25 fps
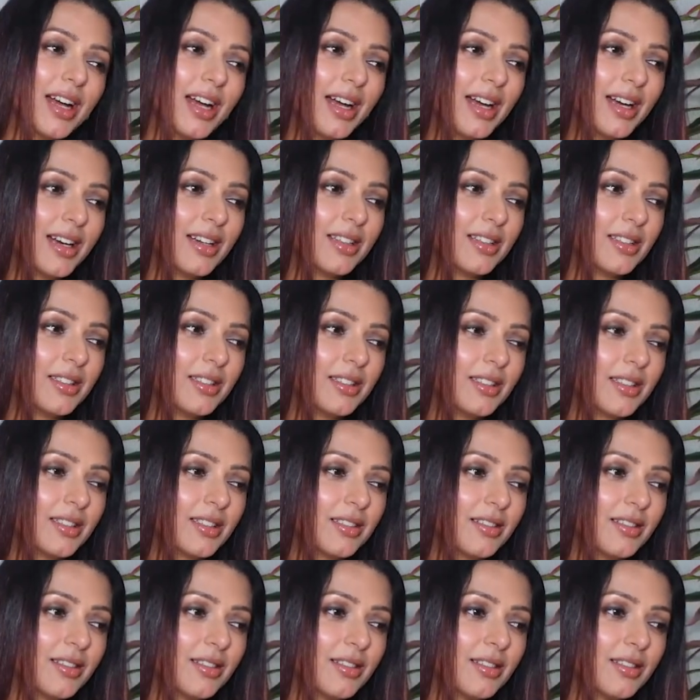And
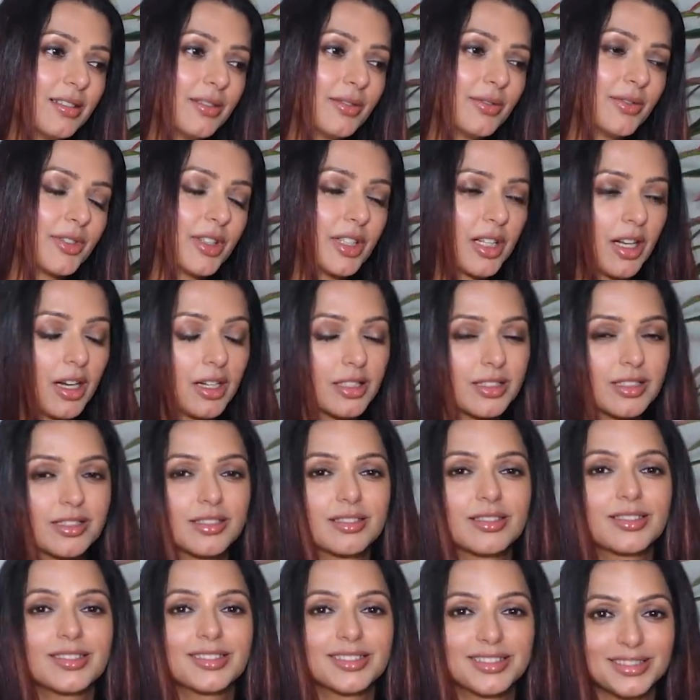Farhad
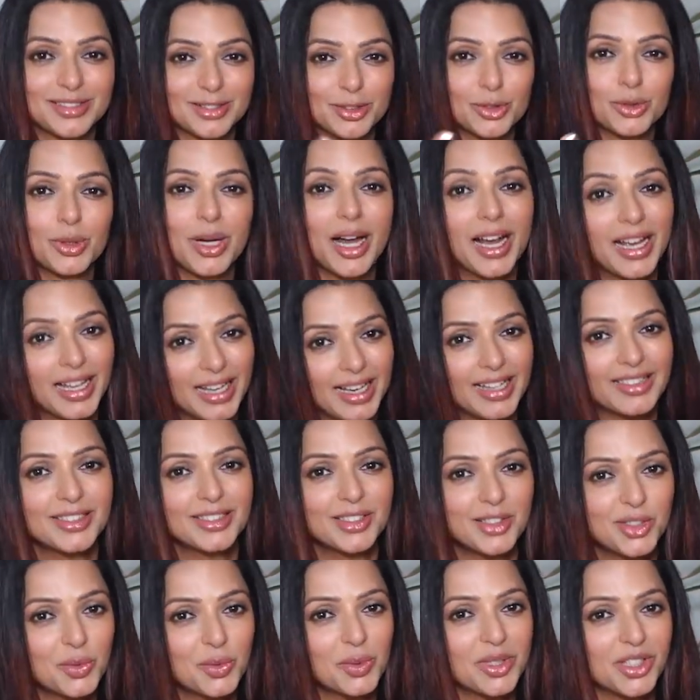sir, to I had
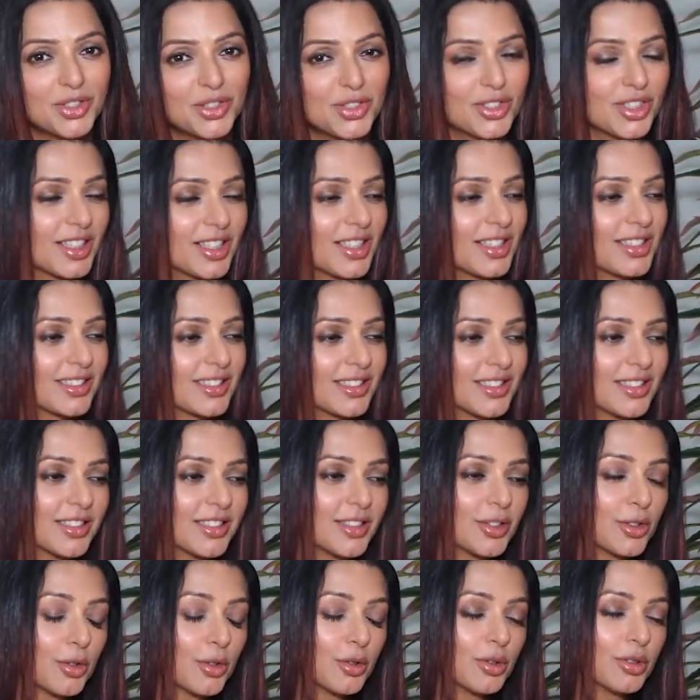this question, I
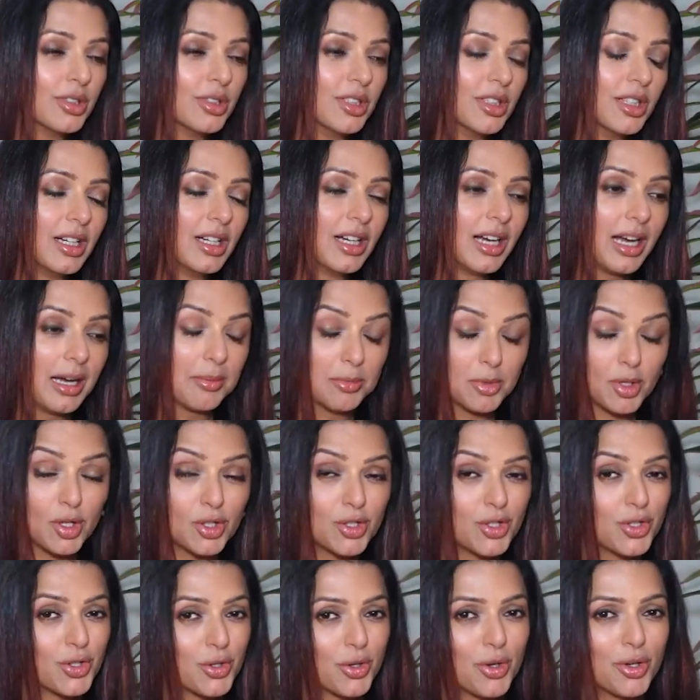said you know I'm
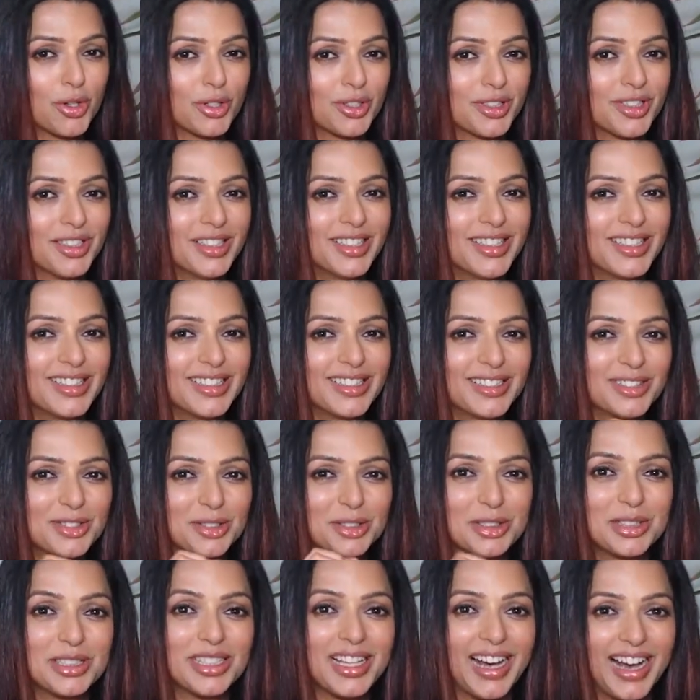not sure,
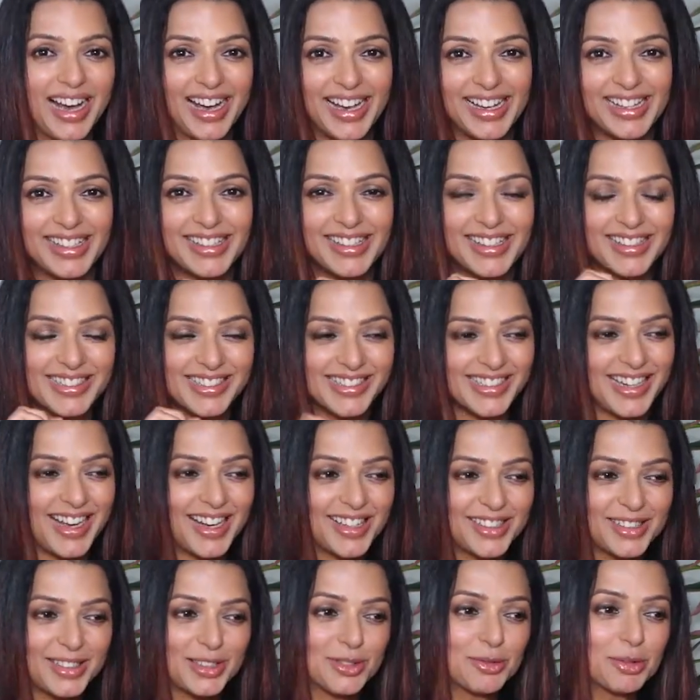kyunki I as an
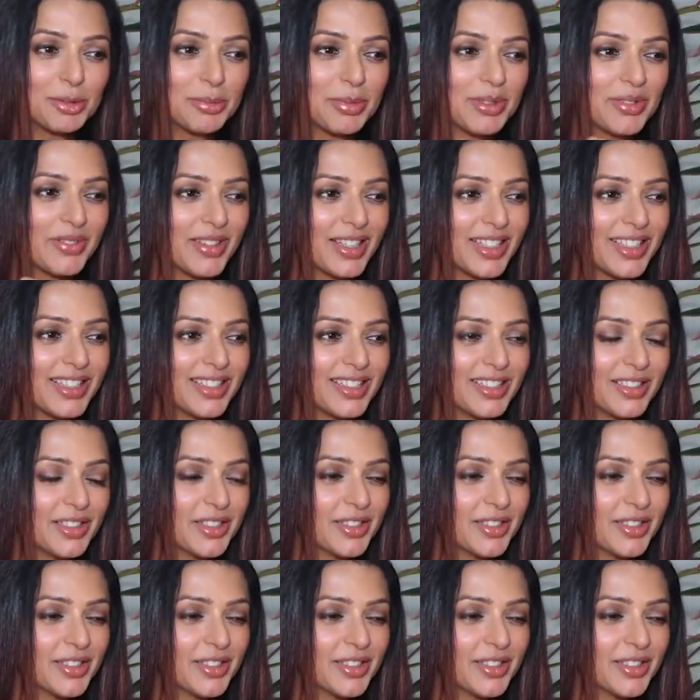actor would be very